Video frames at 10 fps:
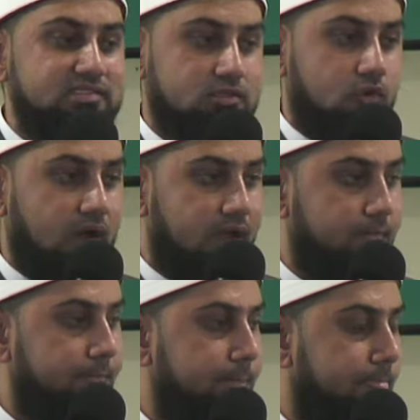in
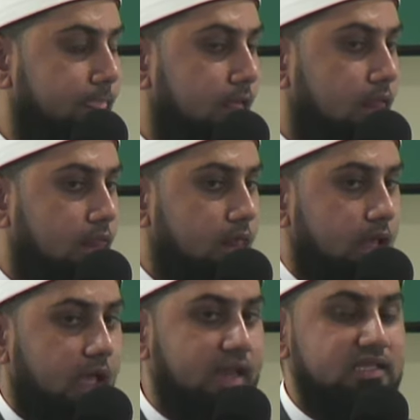dua.
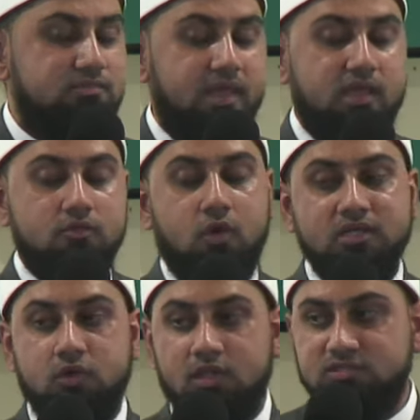And he's making
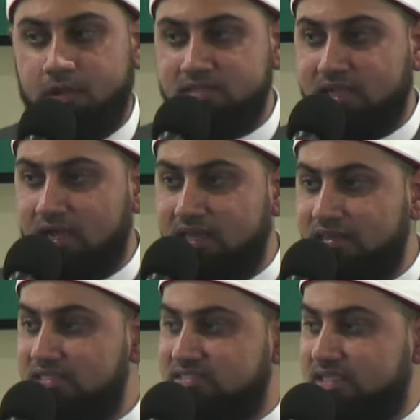dua to Allah subhanahu wa ta'ala
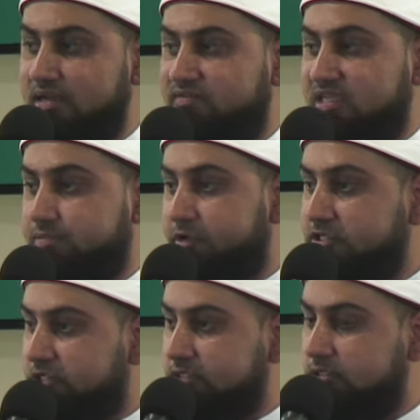in this state of
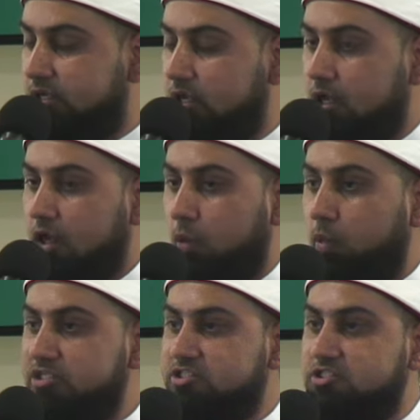desperation,
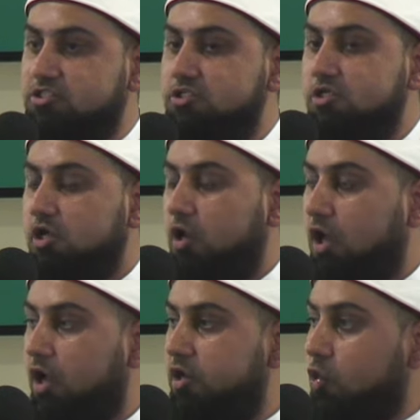which
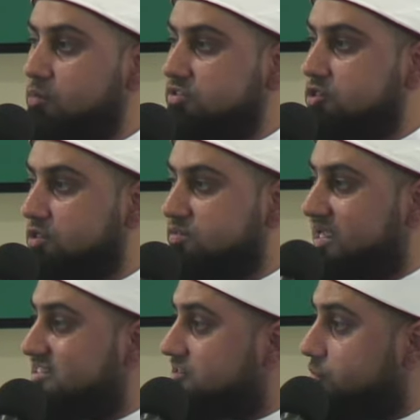on normal
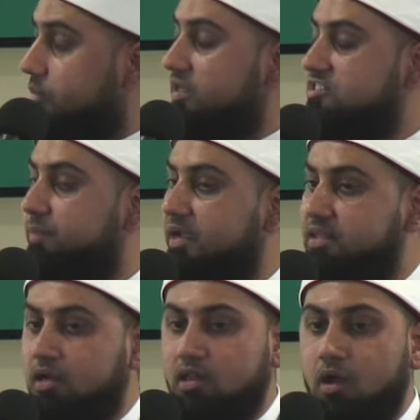circumstances we would expect
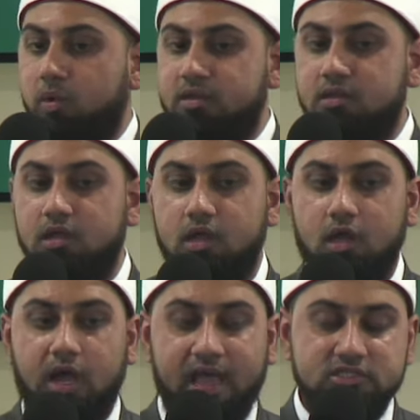that Allah would
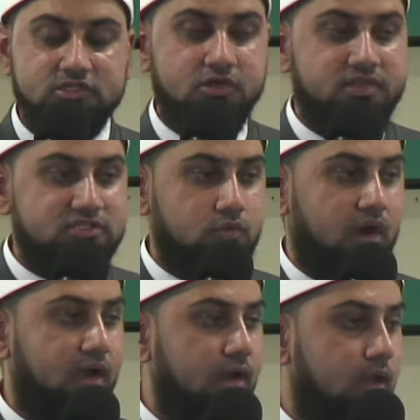answer this dua.